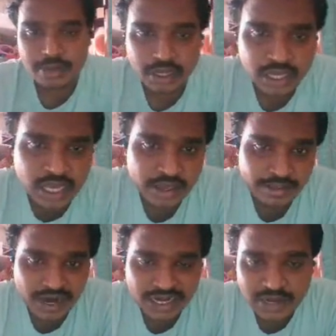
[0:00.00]
be stopped.
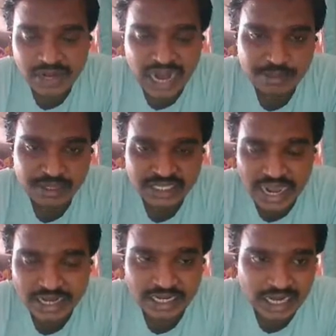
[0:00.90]
The water will
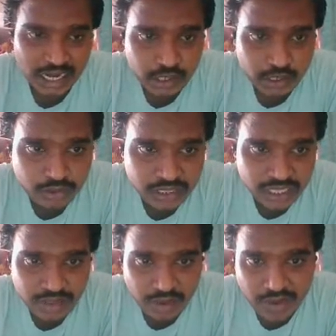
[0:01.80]
not be stagnant.
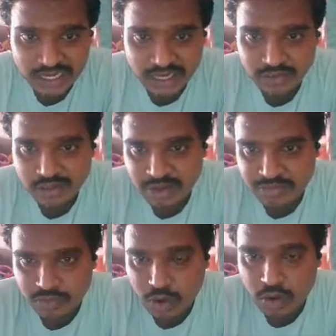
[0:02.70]
Continuously the water
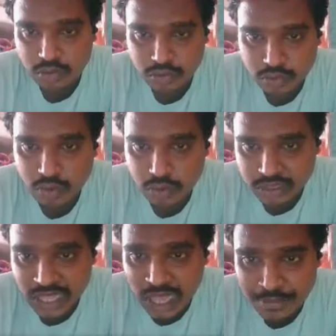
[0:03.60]
will be flowed
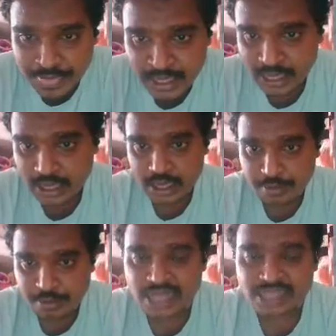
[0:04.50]
throughout the
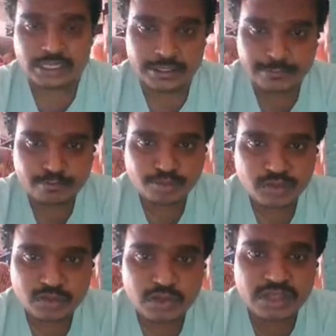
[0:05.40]

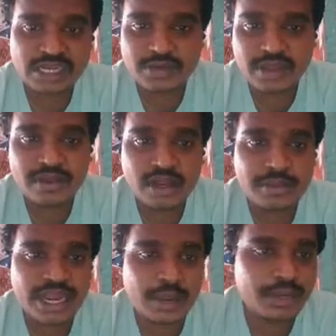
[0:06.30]
process. So that's
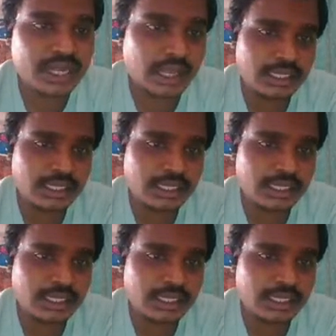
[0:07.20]
why we'll be